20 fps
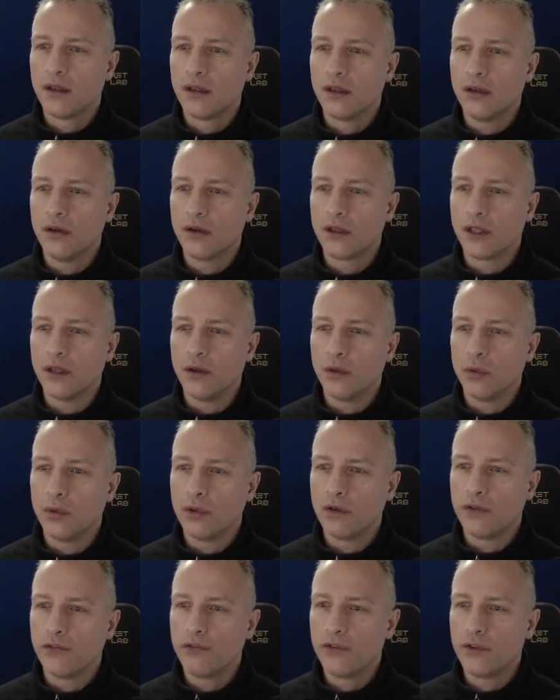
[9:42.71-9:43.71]
Okay,
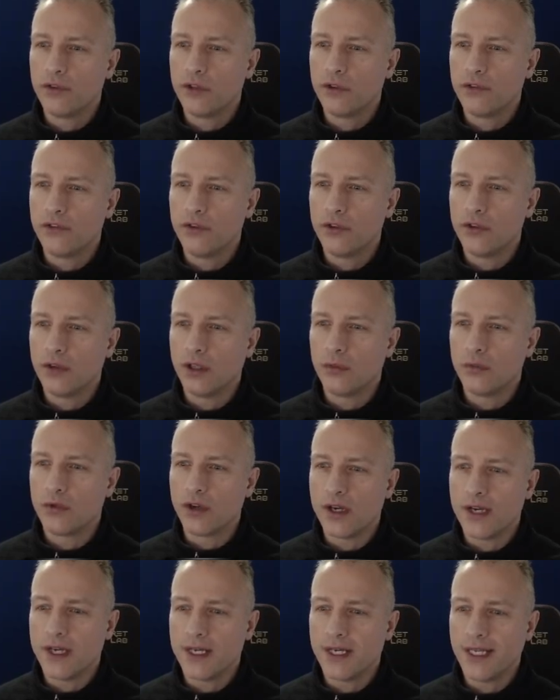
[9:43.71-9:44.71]
we're full of fuel and we've
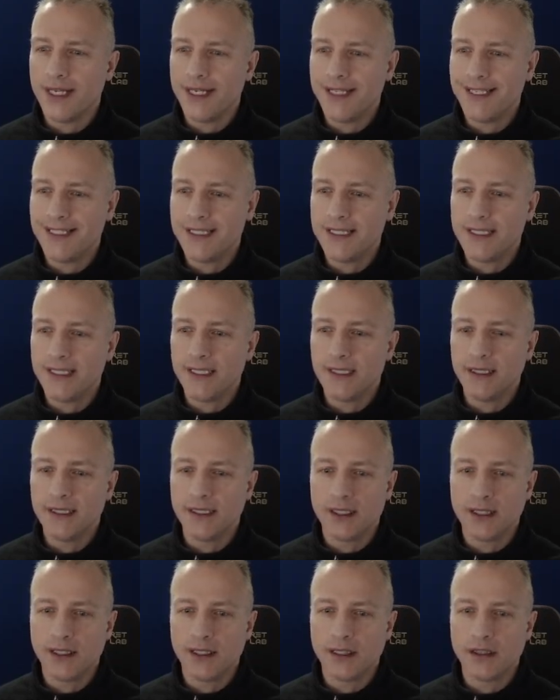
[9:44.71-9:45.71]
got 19
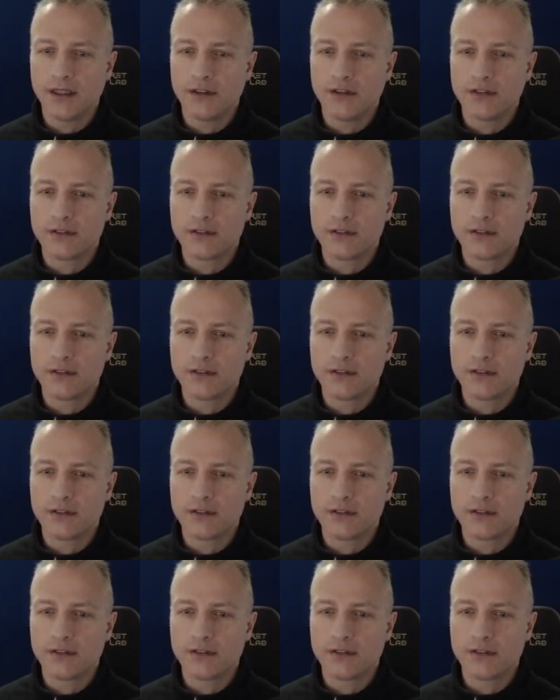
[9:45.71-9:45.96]
left.